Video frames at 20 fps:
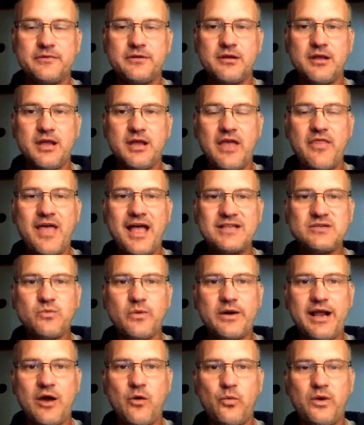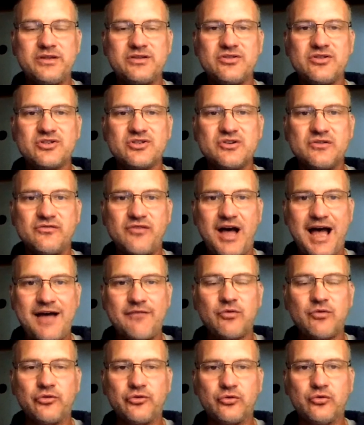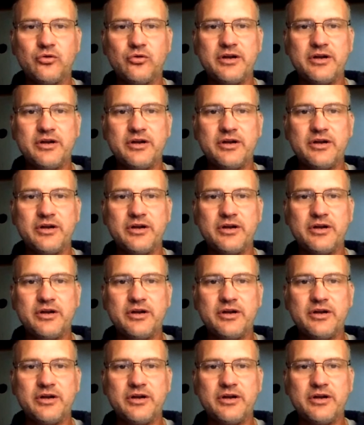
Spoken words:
Mm-hmm. And that's when I went to the survival school.